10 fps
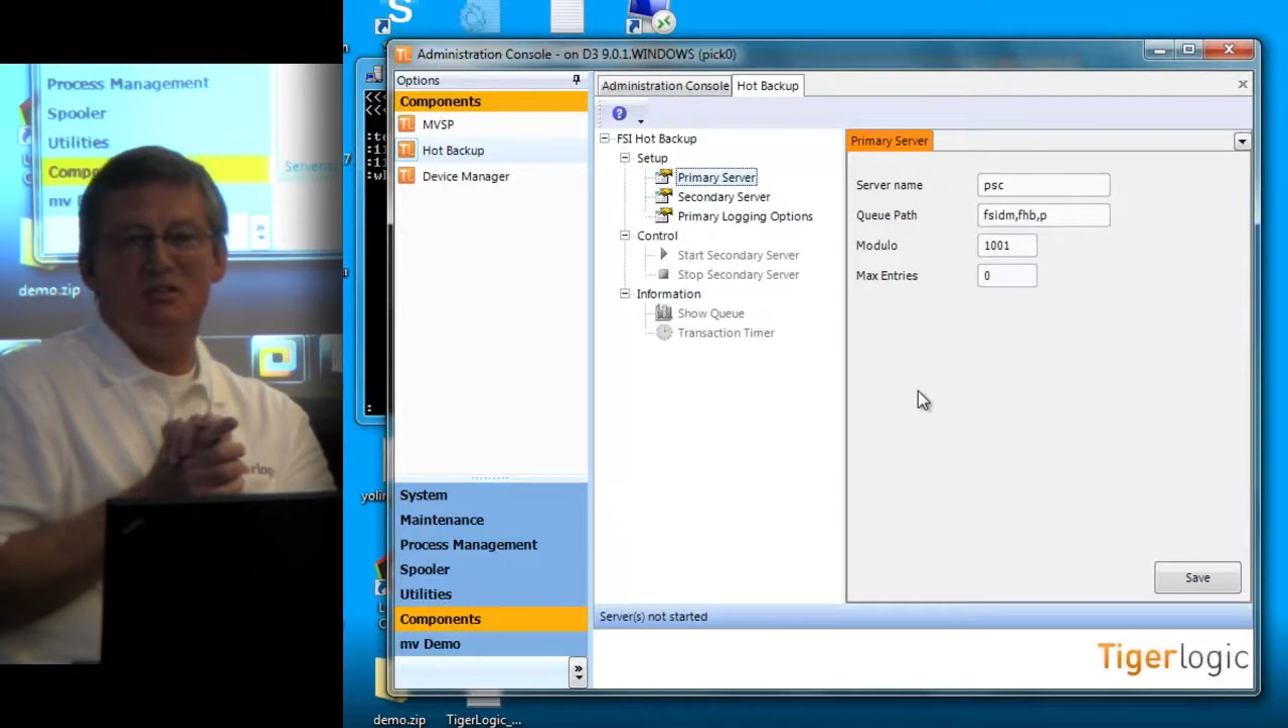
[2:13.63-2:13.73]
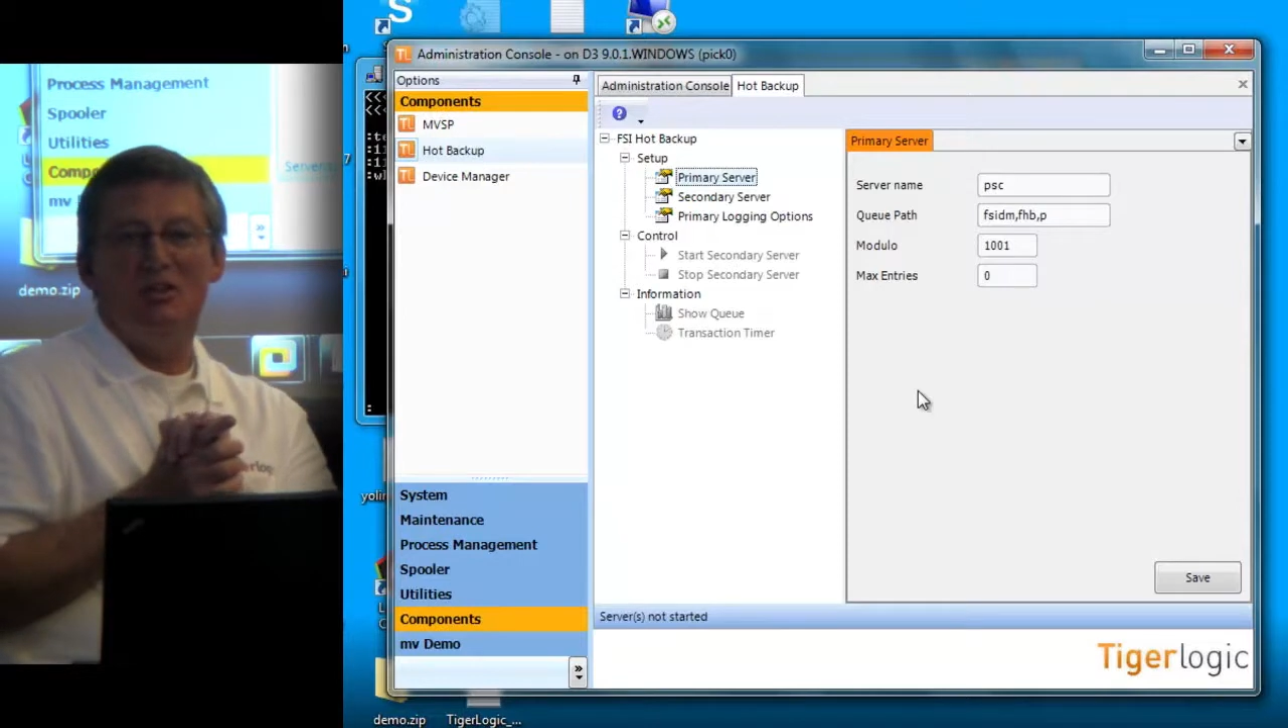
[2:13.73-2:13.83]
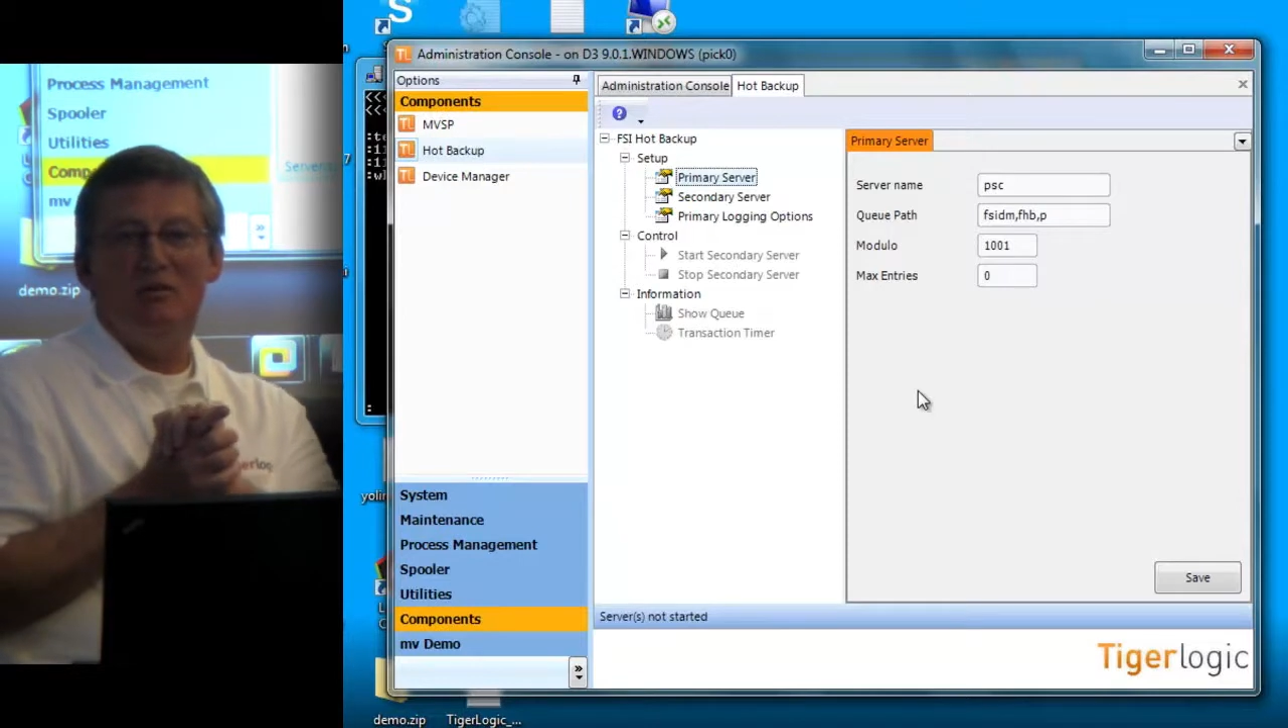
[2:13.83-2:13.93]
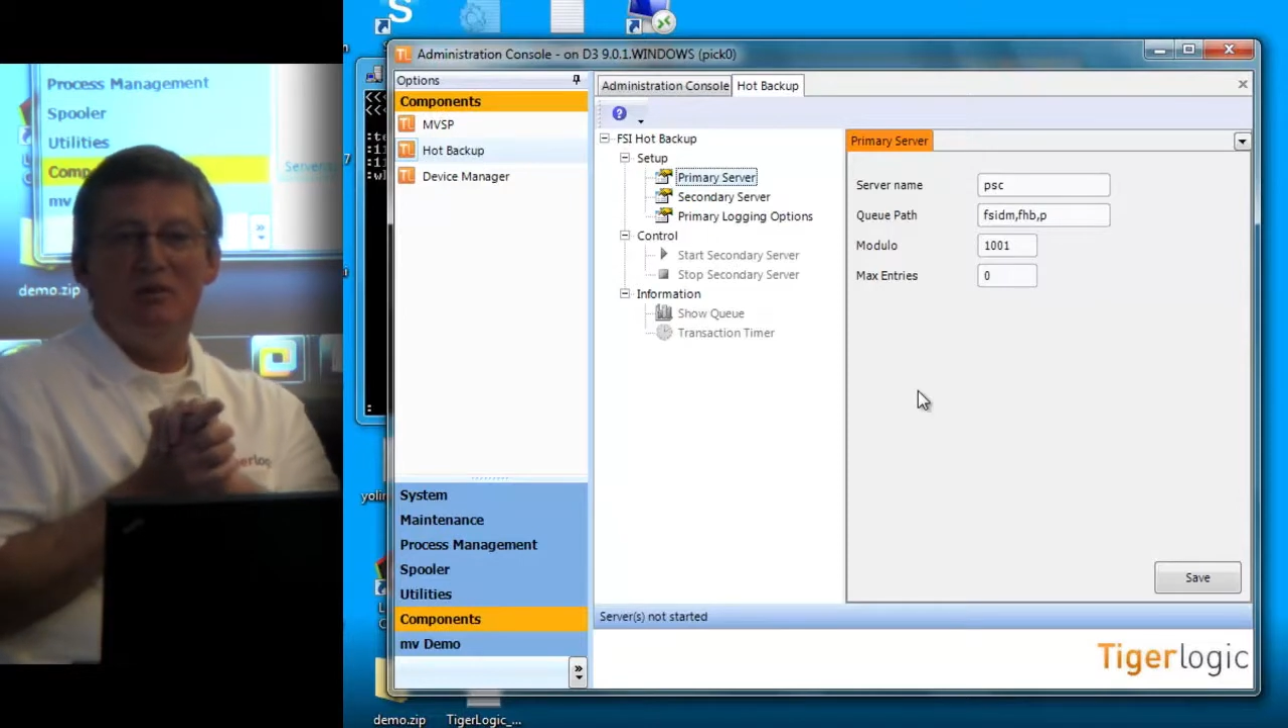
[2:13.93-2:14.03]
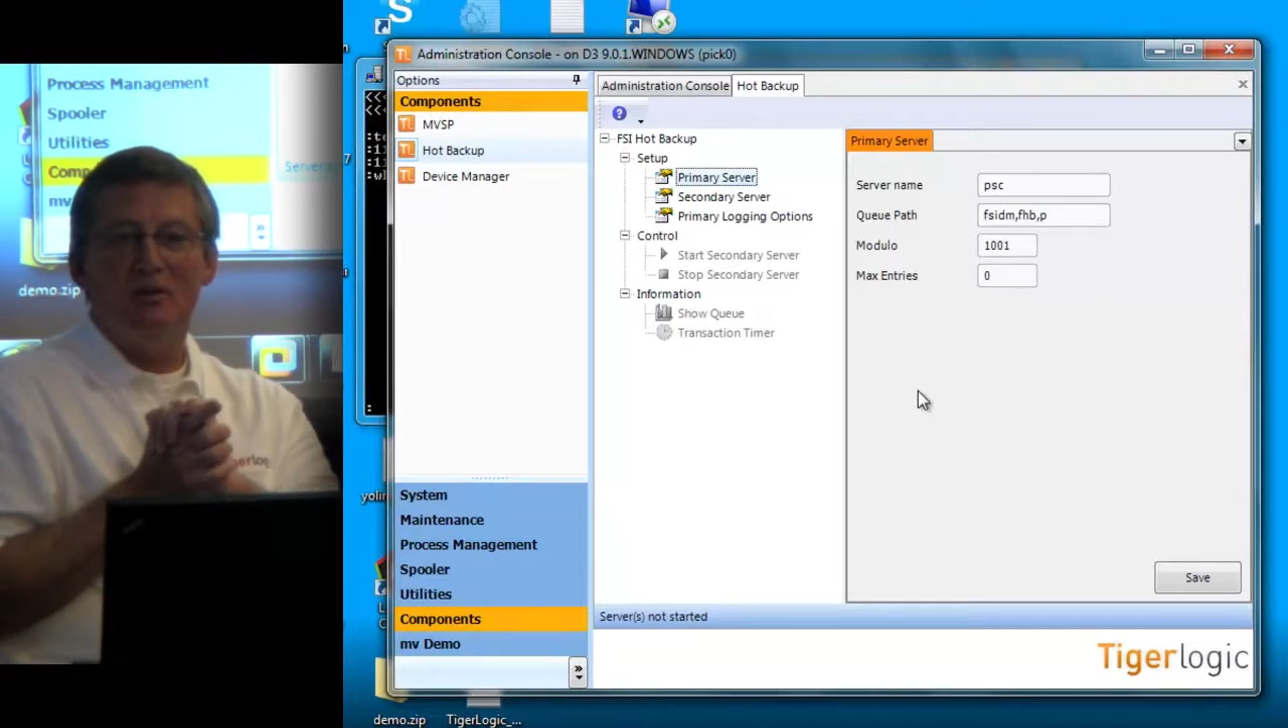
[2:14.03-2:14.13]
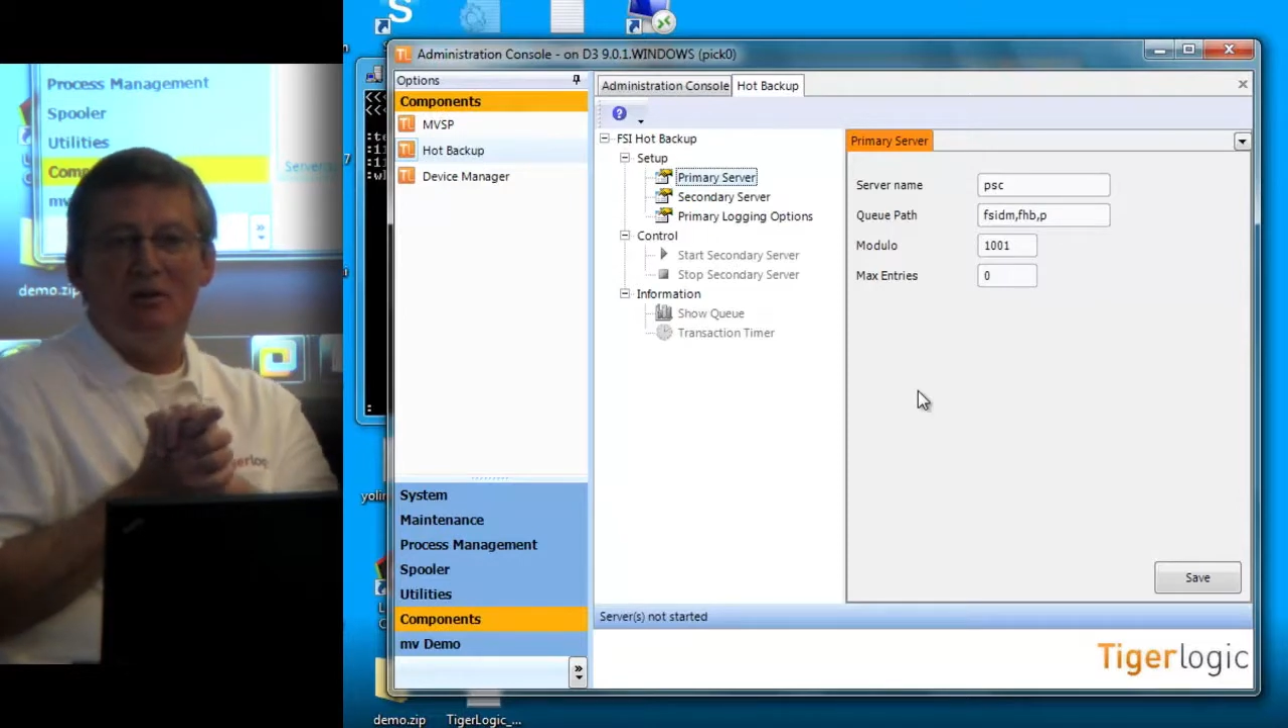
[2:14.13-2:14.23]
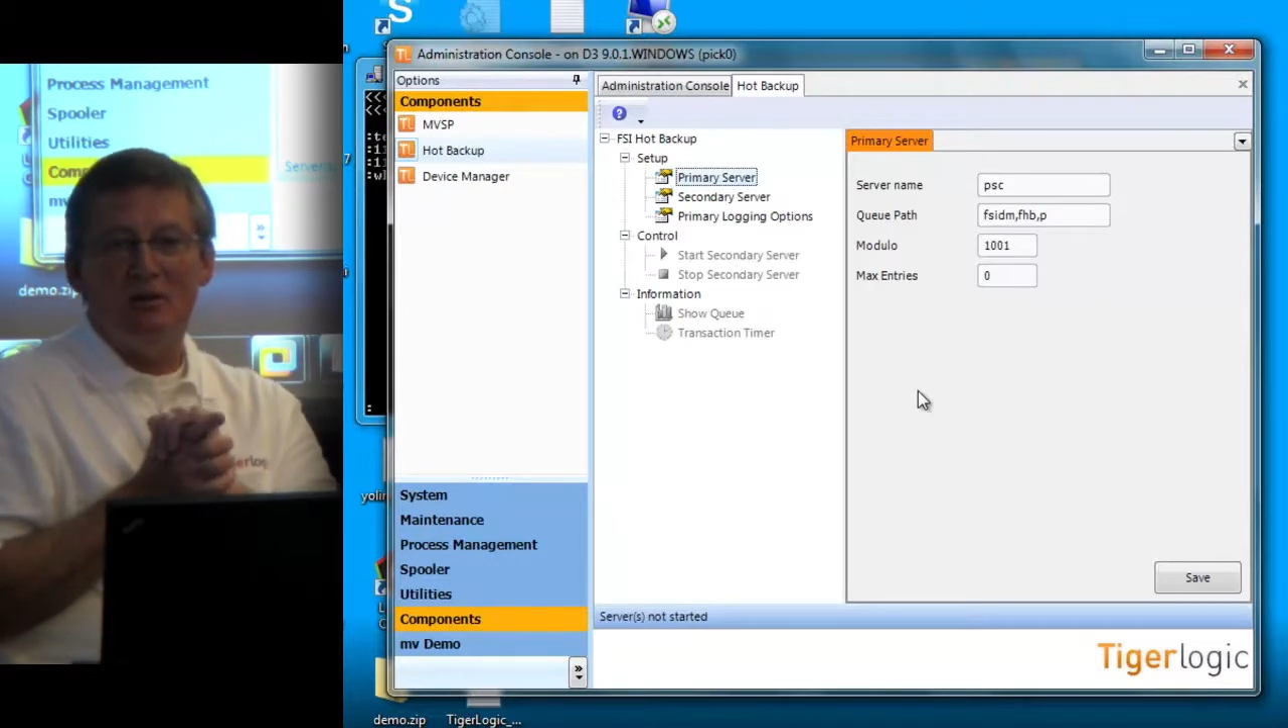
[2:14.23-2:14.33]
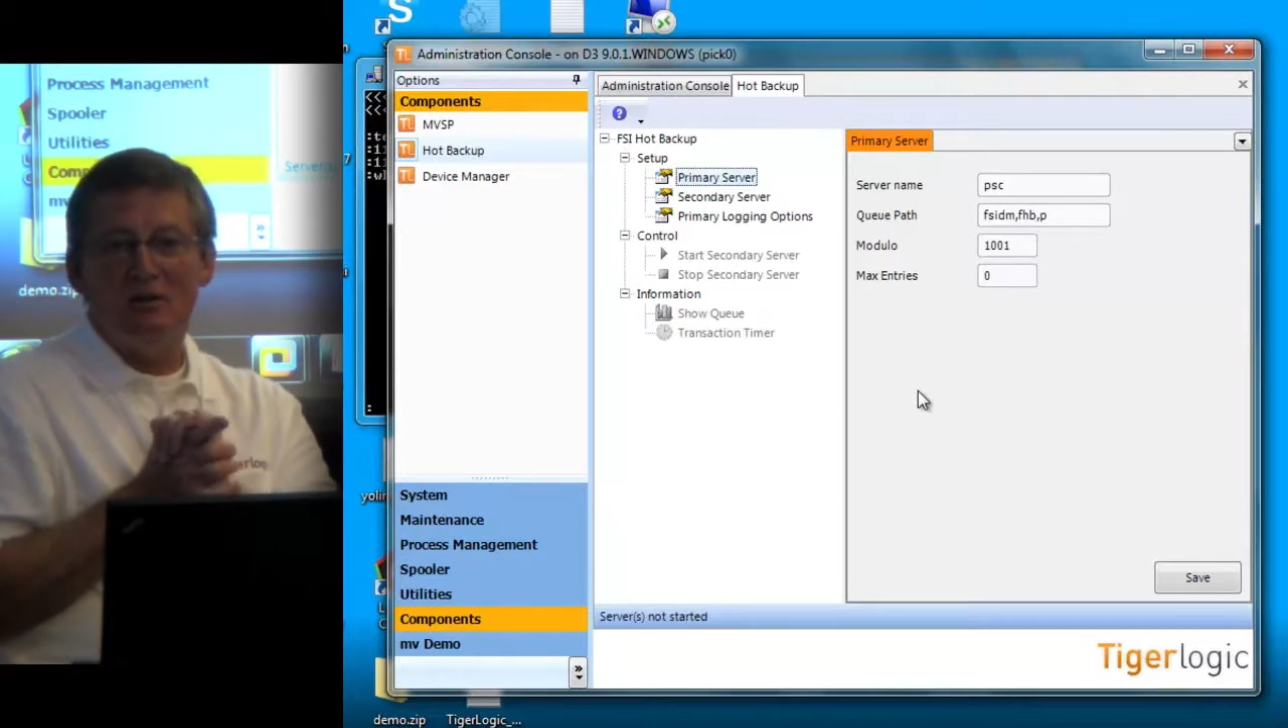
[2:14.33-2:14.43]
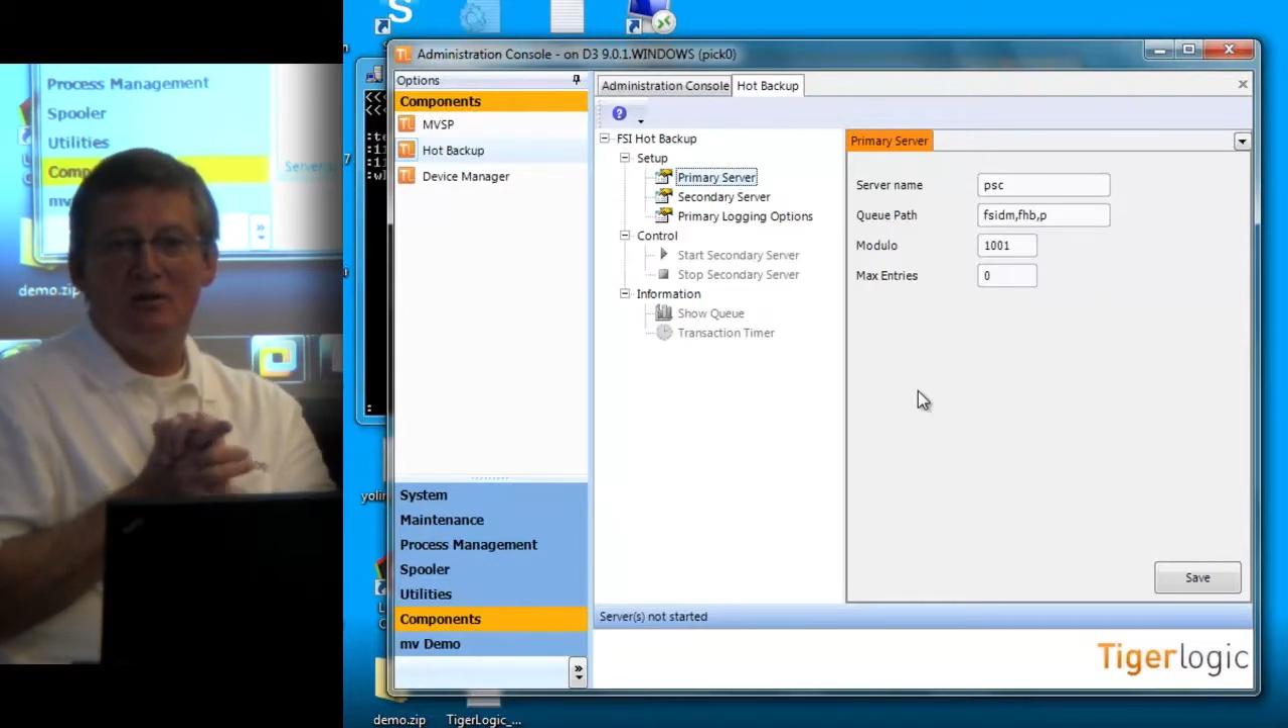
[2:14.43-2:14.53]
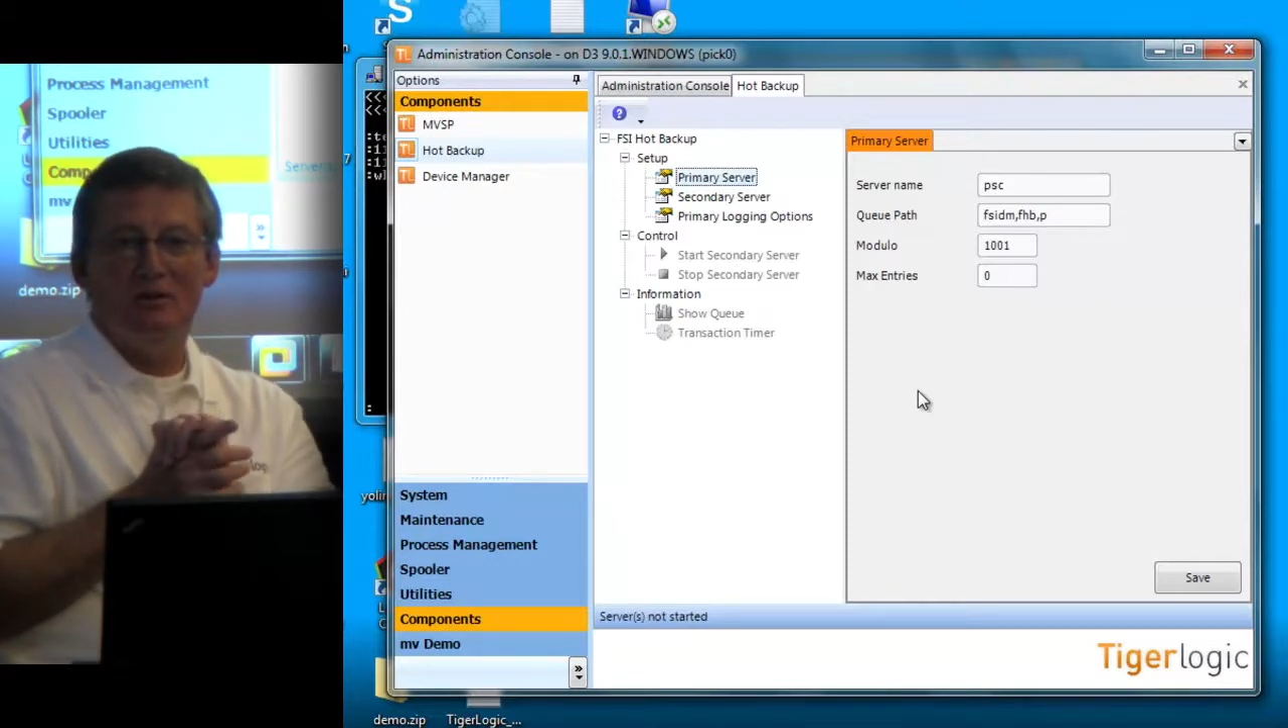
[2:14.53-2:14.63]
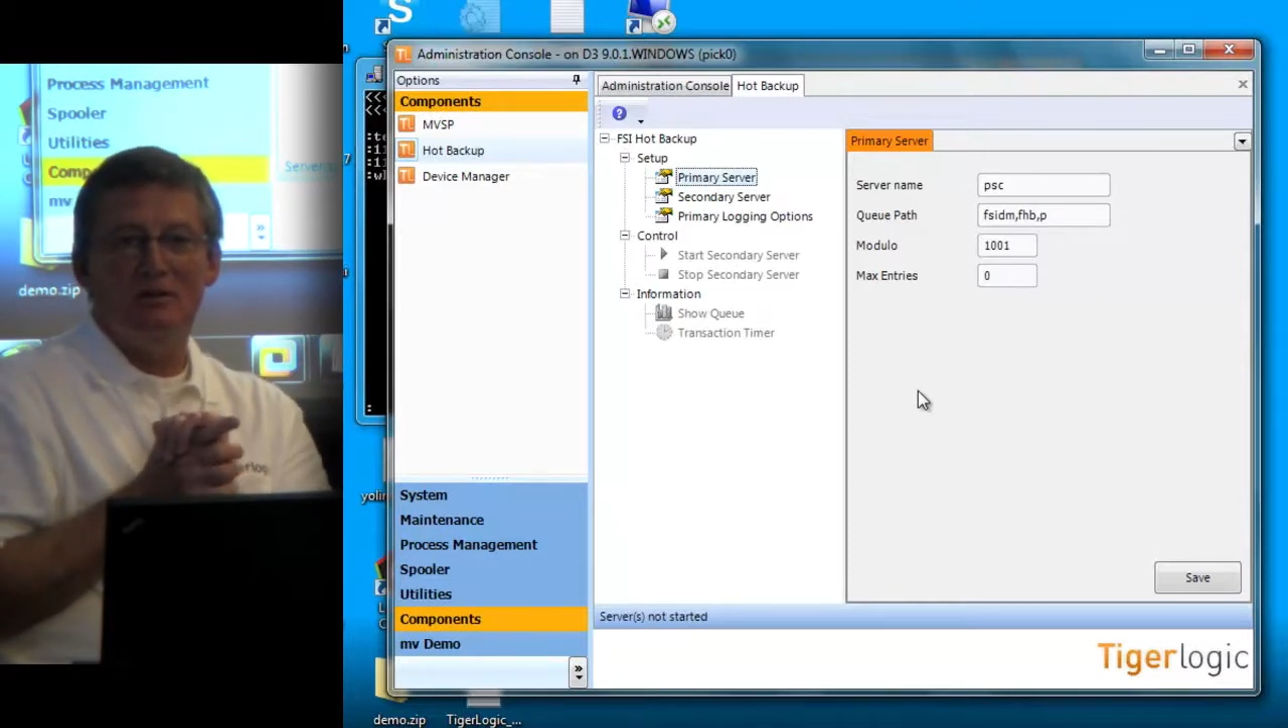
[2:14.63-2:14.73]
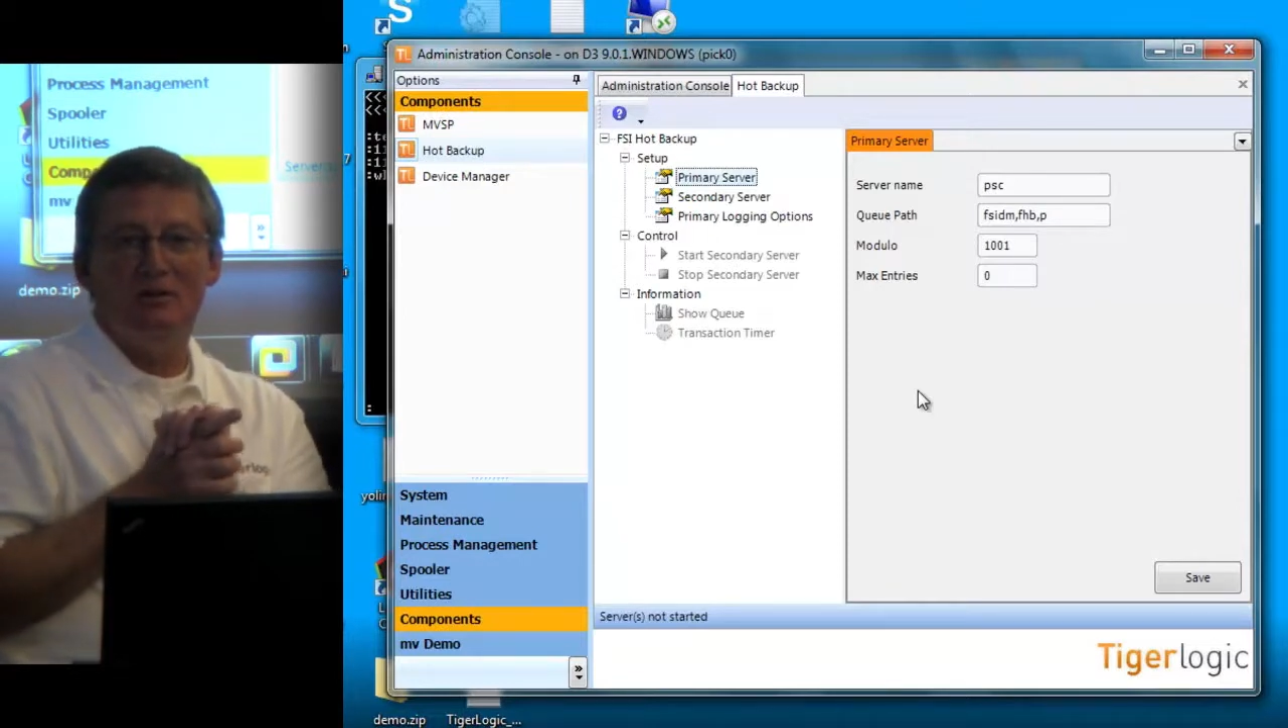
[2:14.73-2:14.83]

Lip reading: Server